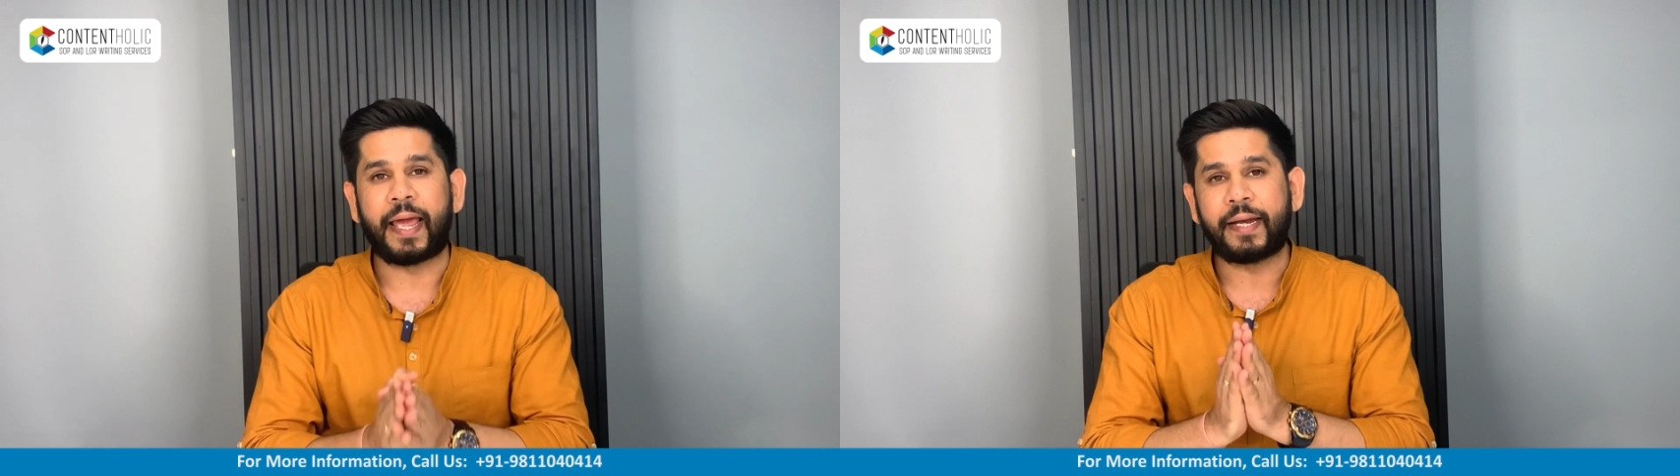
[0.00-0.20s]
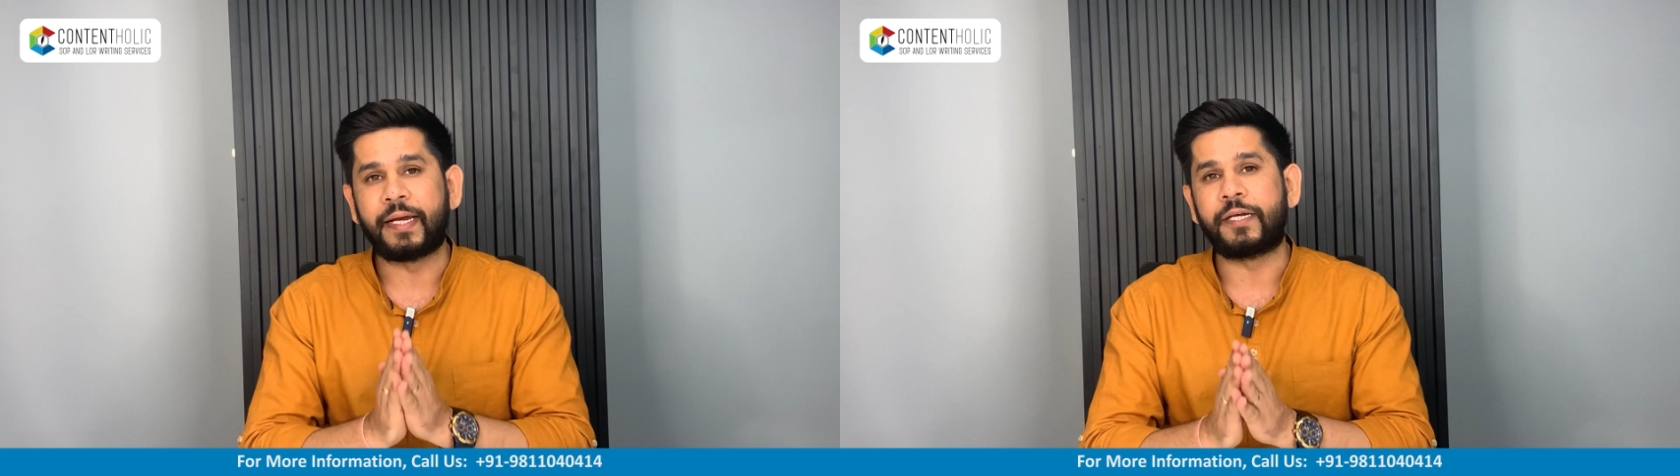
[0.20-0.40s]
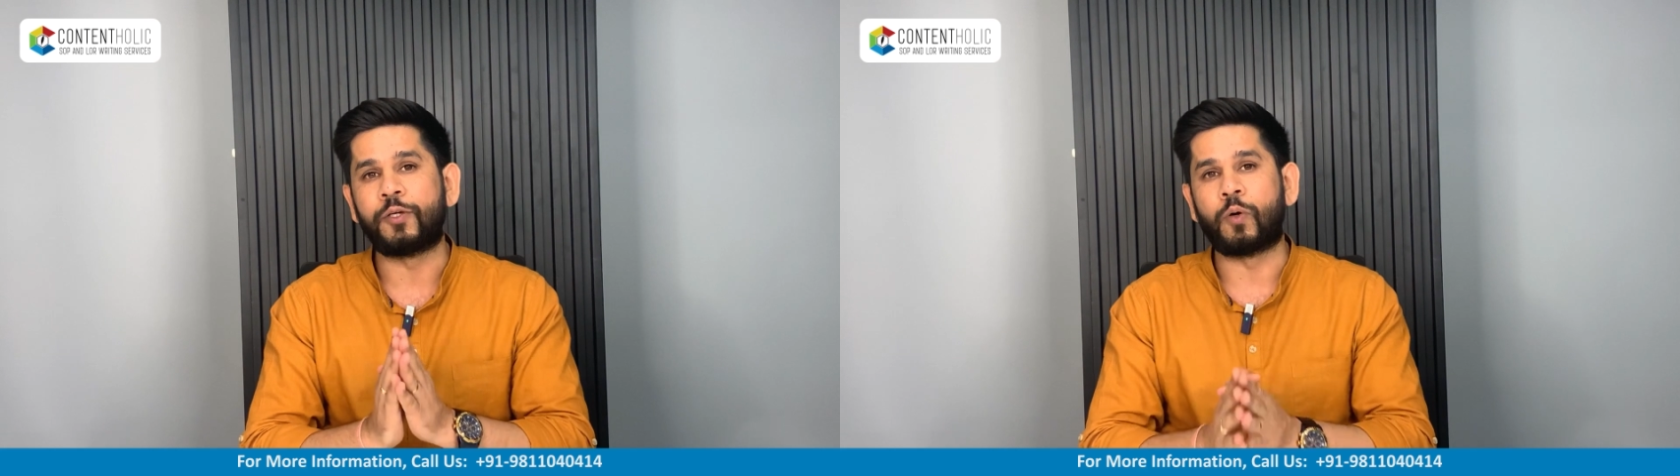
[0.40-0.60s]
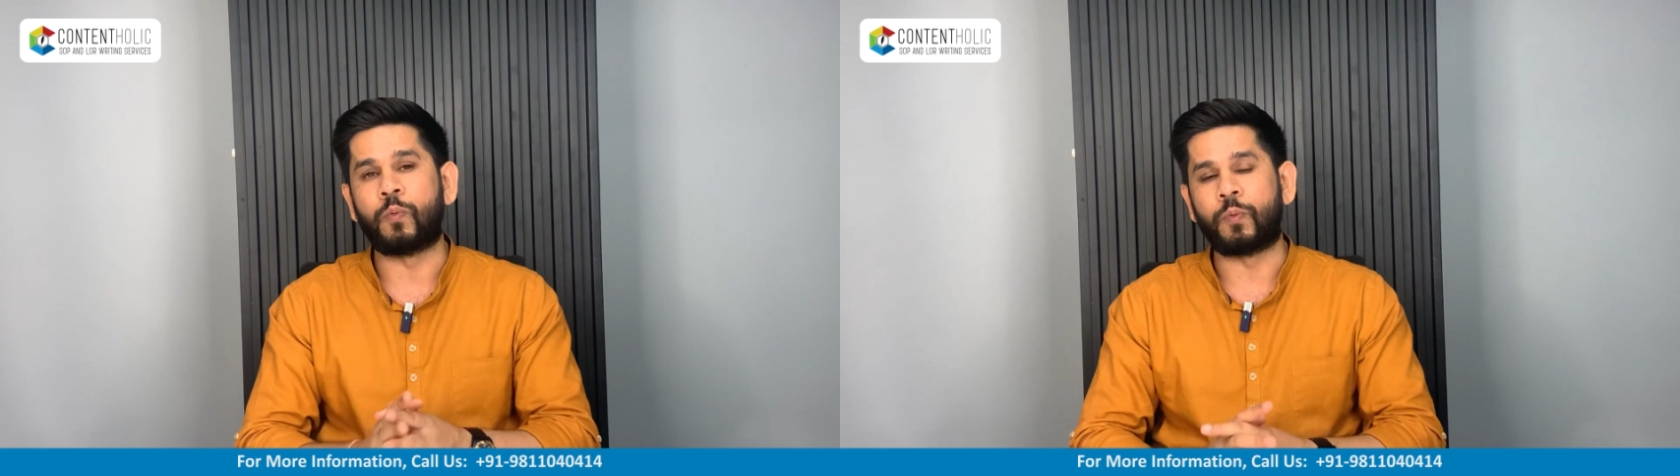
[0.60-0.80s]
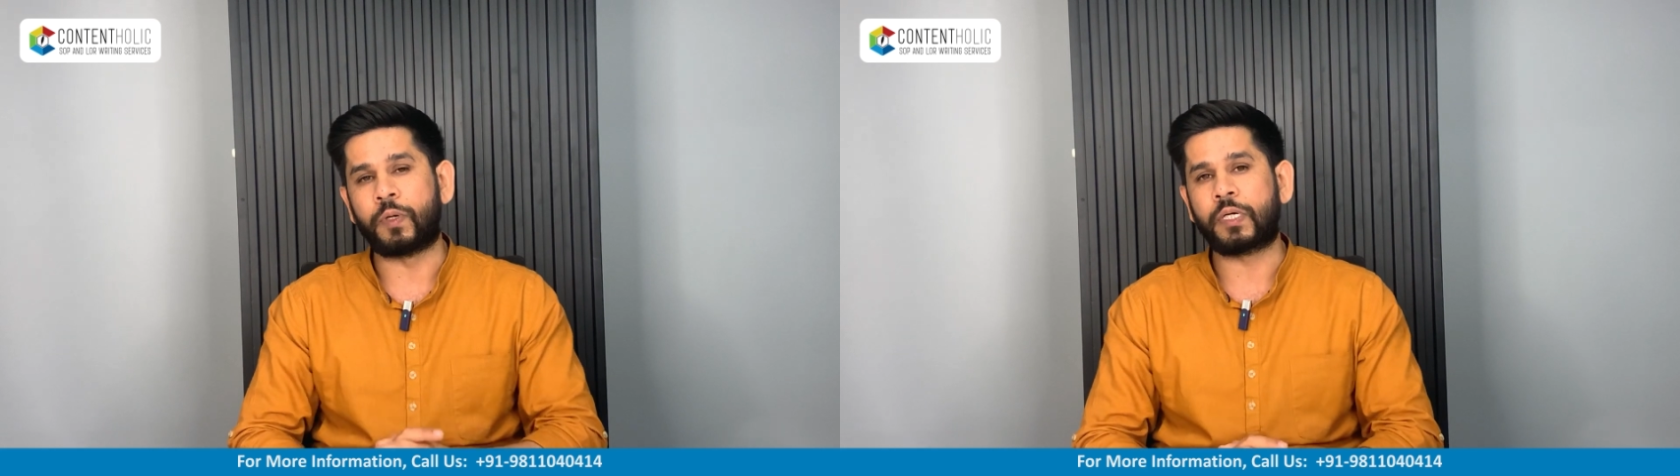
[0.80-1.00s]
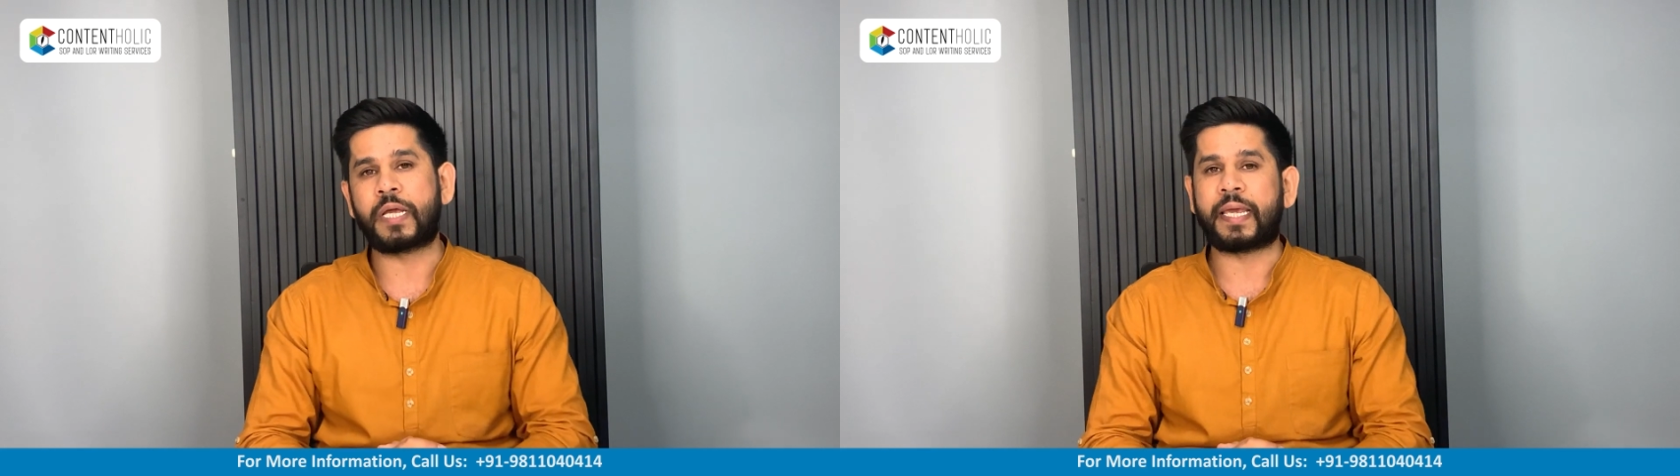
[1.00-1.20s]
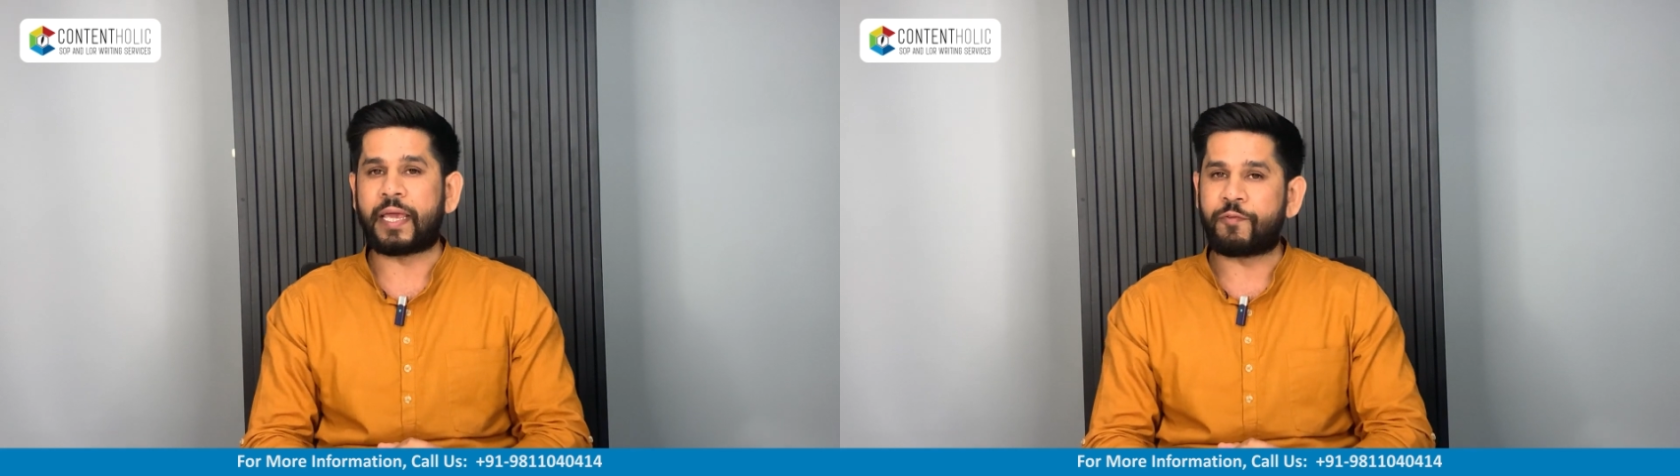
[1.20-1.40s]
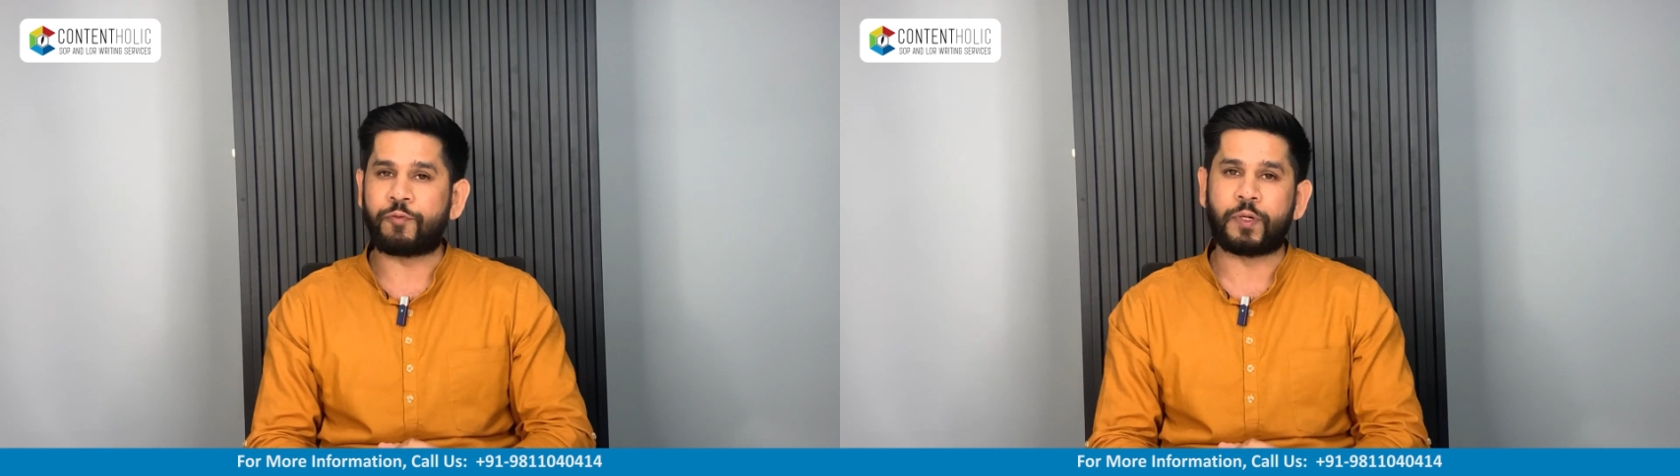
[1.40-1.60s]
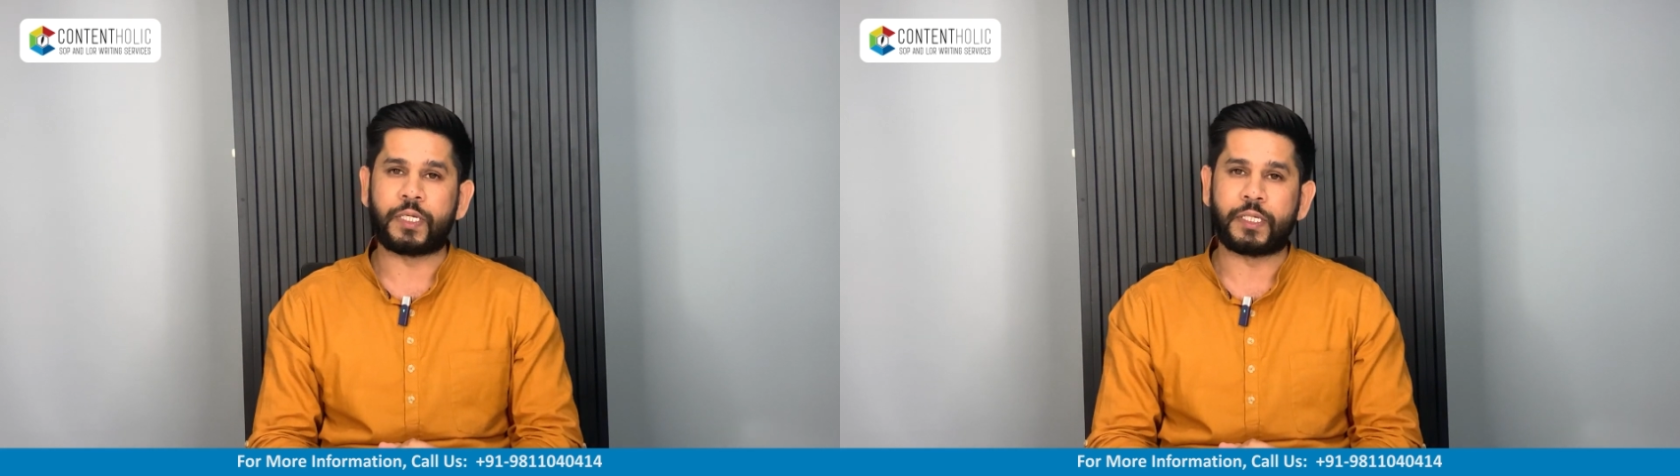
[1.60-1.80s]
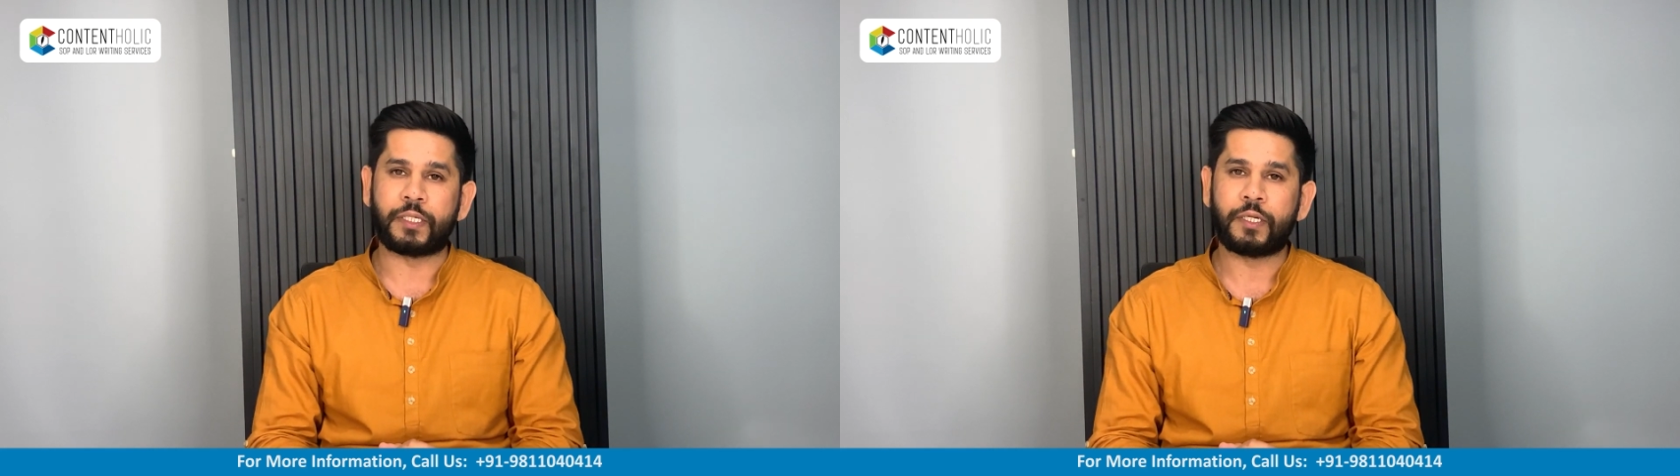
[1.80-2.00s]
edit your work
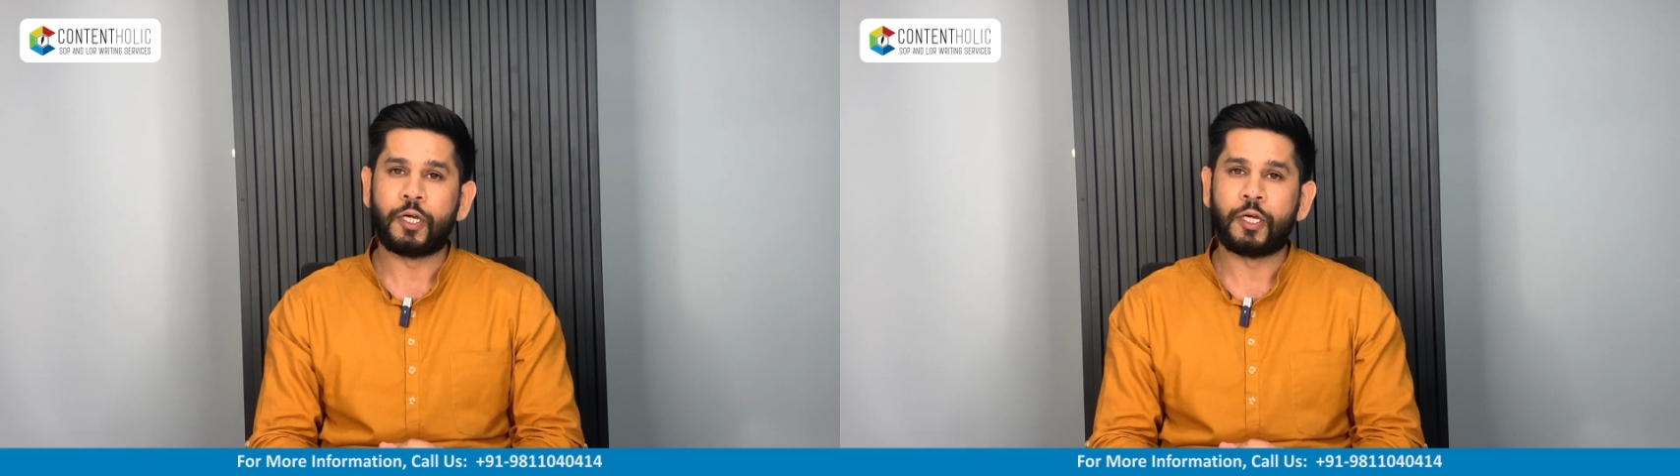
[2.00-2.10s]
carefully